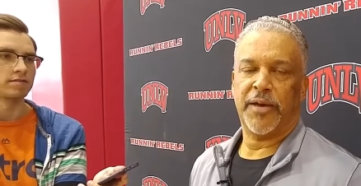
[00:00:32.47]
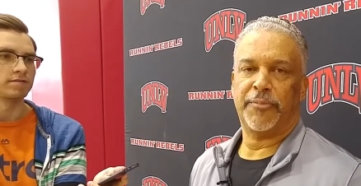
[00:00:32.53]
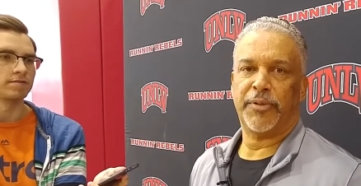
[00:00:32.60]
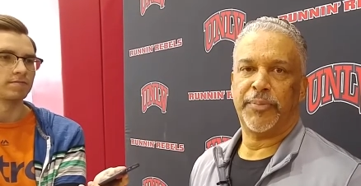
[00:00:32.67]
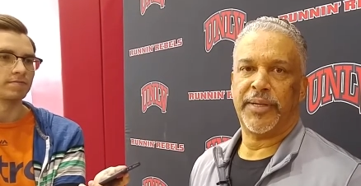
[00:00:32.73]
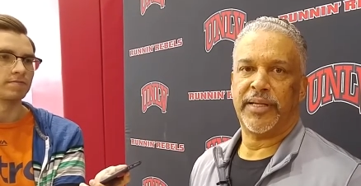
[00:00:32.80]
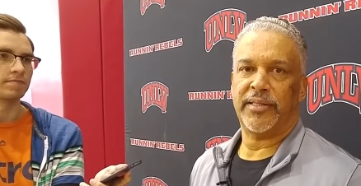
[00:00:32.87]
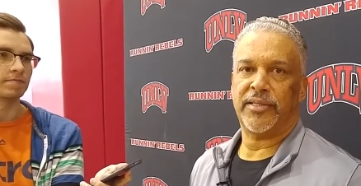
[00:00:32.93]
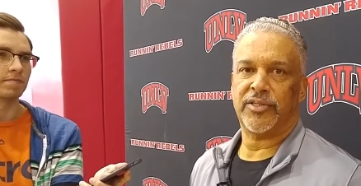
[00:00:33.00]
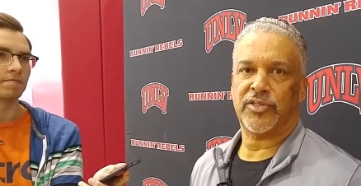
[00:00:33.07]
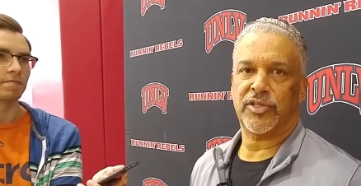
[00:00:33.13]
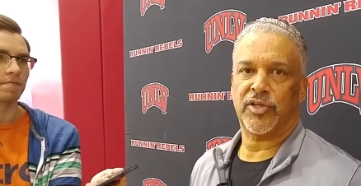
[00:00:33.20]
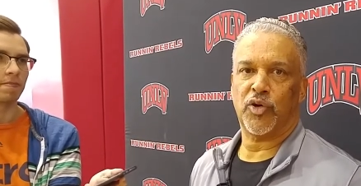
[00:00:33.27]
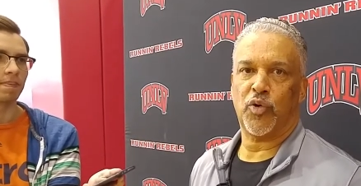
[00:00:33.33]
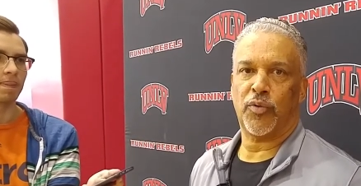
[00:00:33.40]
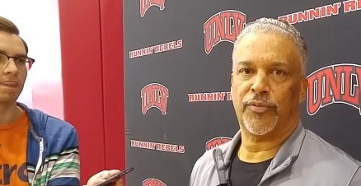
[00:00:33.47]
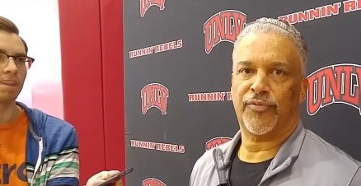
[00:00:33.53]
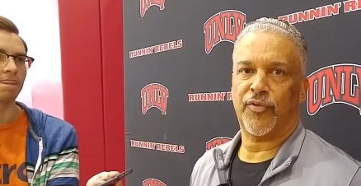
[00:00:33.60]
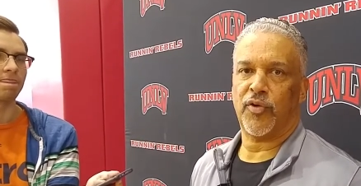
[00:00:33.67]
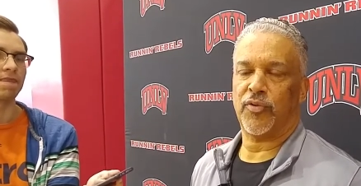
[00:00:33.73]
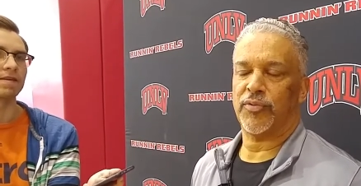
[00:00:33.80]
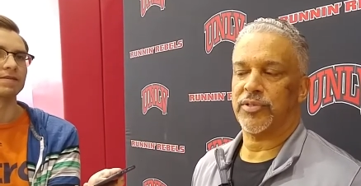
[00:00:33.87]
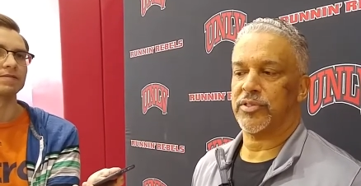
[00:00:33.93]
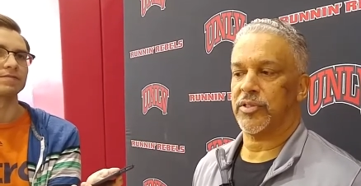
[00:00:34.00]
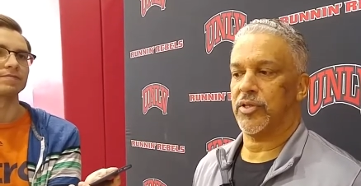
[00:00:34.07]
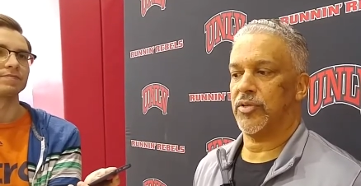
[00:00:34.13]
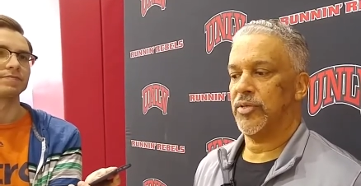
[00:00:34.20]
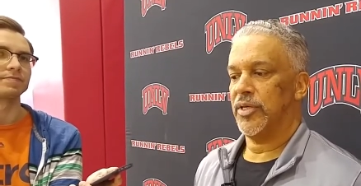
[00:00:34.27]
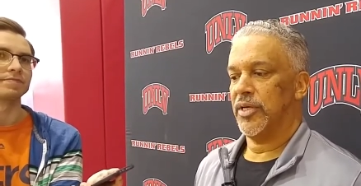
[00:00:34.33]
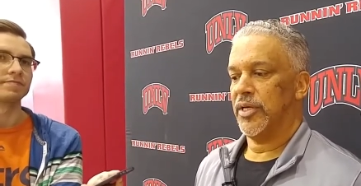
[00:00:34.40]
Speaker 1: implemented this year going forward.
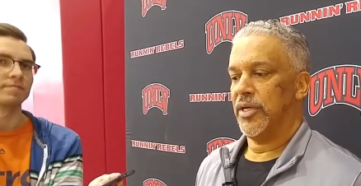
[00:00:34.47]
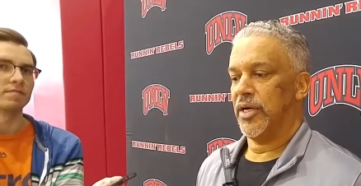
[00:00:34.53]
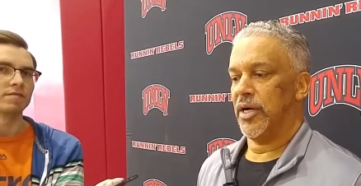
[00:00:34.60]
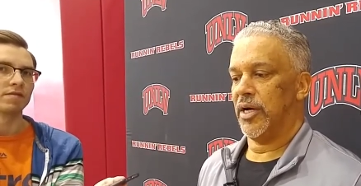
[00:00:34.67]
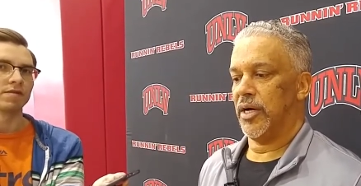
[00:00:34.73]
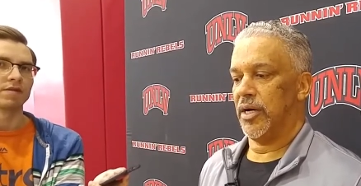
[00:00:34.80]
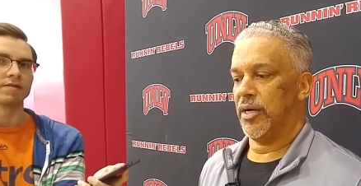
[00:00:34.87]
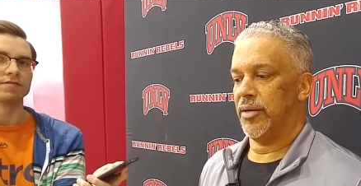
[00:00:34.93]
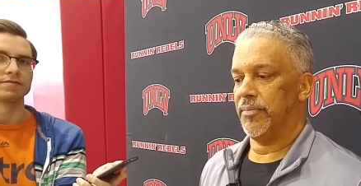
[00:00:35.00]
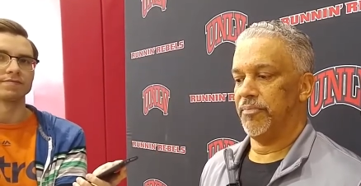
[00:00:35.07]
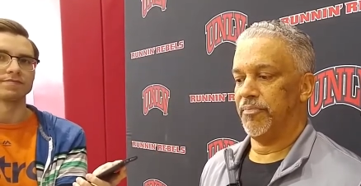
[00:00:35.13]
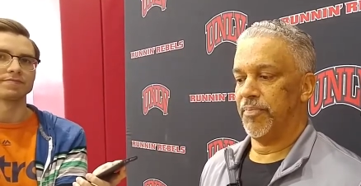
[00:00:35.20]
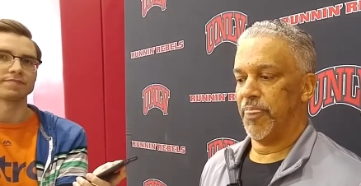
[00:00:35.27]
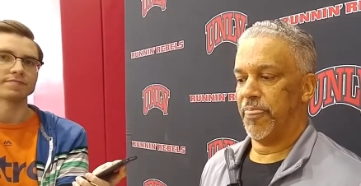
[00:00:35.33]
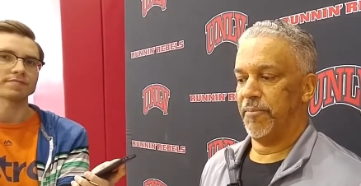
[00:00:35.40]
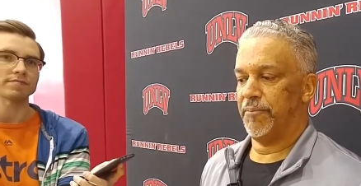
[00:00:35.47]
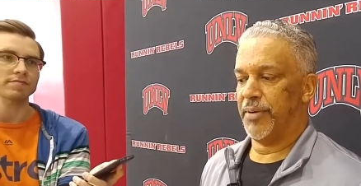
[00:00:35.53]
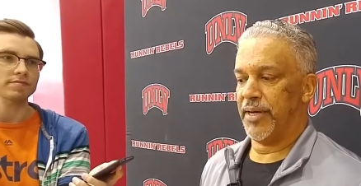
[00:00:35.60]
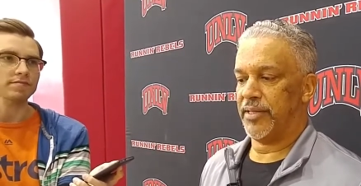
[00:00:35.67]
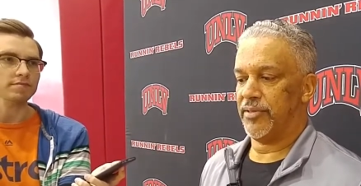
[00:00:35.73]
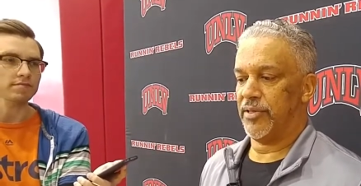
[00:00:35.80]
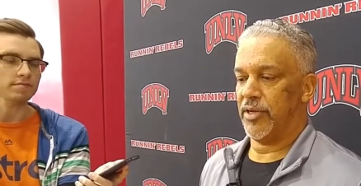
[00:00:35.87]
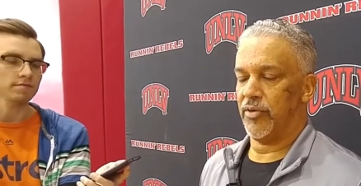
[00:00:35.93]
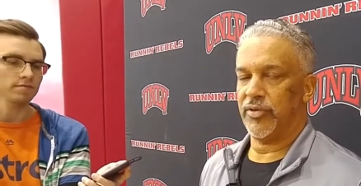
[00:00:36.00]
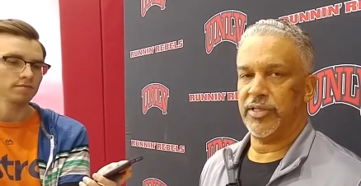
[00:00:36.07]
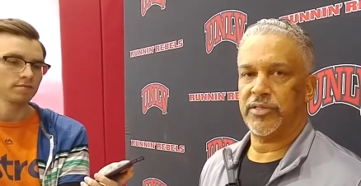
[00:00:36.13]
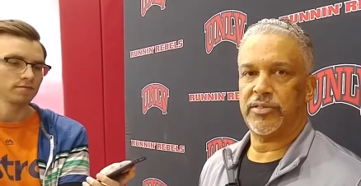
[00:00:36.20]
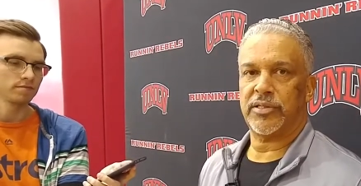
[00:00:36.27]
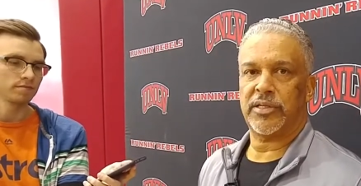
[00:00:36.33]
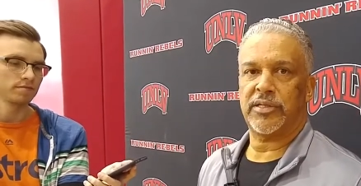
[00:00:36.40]
So, um, but you know,
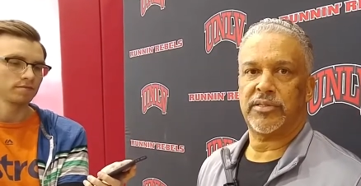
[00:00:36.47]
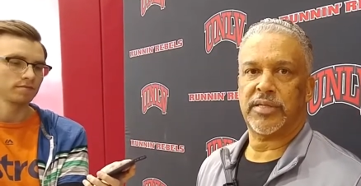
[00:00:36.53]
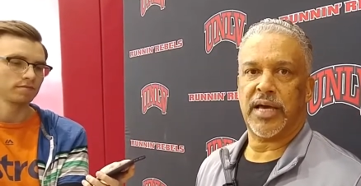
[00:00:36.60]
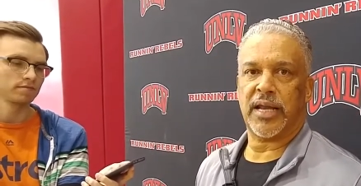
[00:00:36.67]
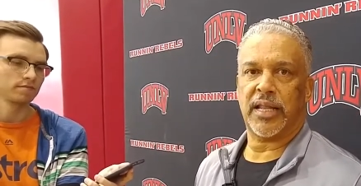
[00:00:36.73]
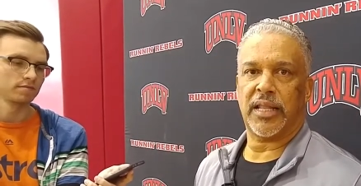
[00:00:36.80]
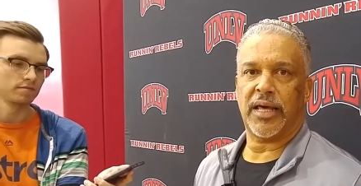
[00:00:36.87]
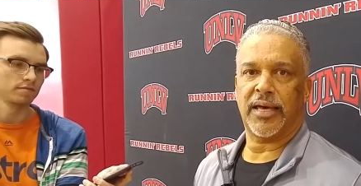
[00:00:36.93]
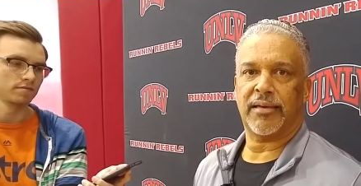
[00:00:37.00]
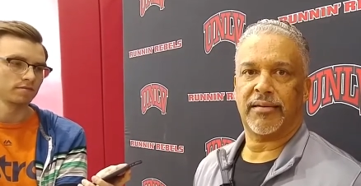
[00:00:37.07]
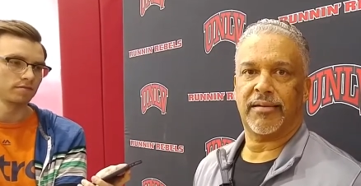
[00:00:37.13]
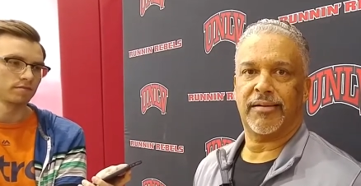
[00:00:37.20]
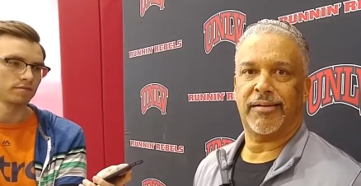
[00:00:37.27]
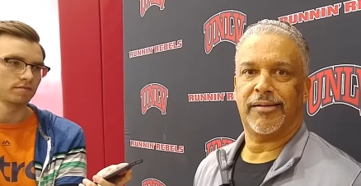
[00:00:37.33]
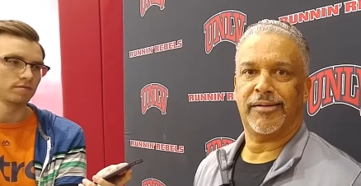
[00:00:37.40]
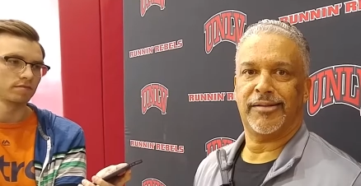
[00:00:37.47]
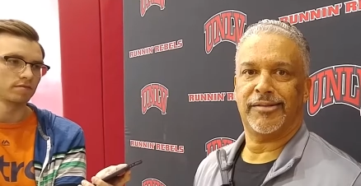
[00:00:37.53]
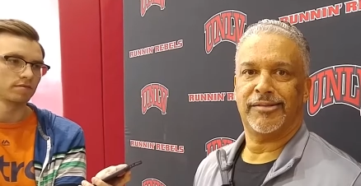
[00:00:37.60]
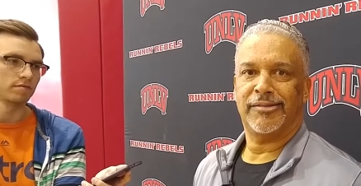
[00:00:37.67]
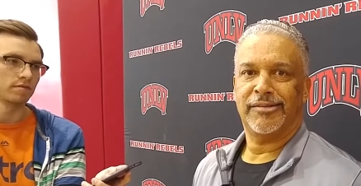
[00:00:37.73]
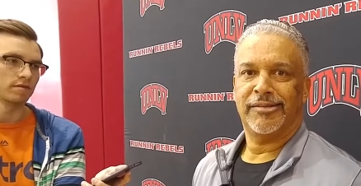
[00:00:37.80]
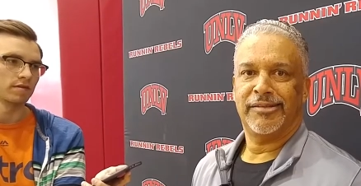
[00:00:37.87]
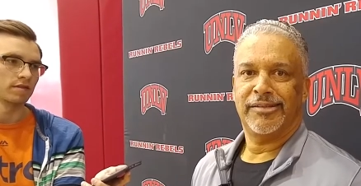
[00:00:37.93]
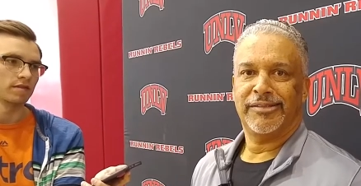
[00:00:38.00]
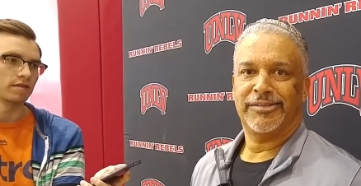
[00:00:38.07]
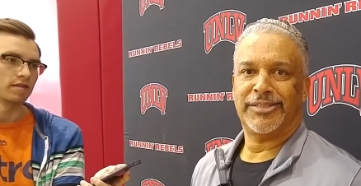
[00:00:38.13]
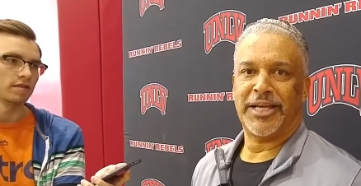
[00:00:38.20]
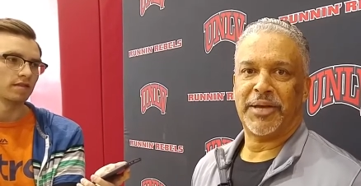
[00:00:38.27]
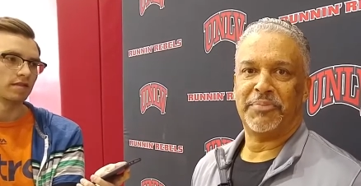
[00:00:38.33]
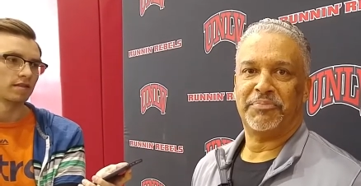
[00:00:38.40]
he's he's kind of like uh,
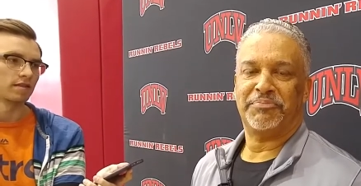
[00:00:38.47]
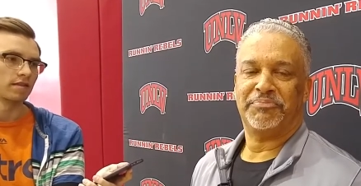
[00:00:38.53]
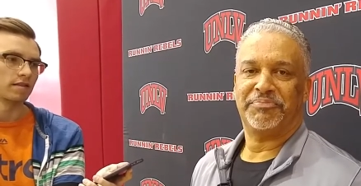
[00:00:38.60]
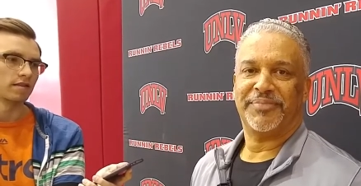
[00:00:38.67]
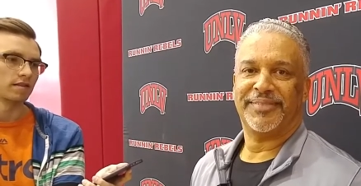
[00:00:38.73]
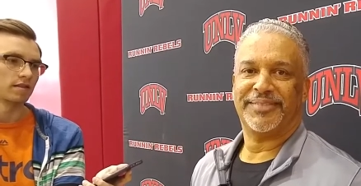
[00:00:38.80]
same